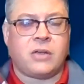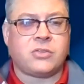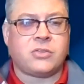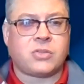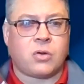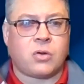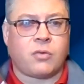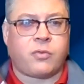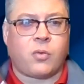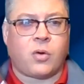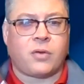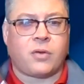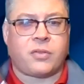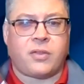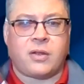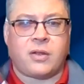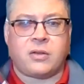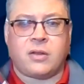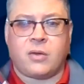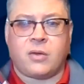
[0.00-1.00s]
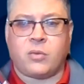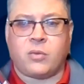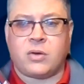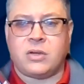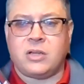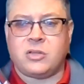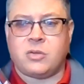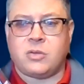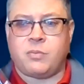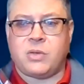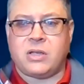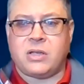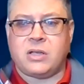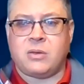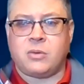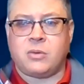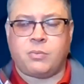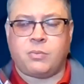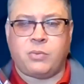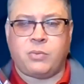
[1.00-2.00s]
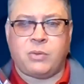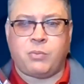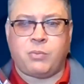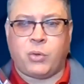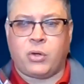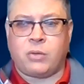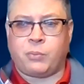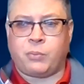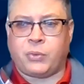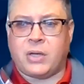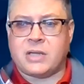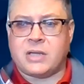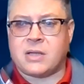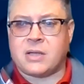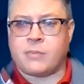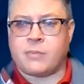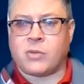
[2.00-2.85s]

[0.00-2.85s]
and so forth that, that would need to be, be put in place.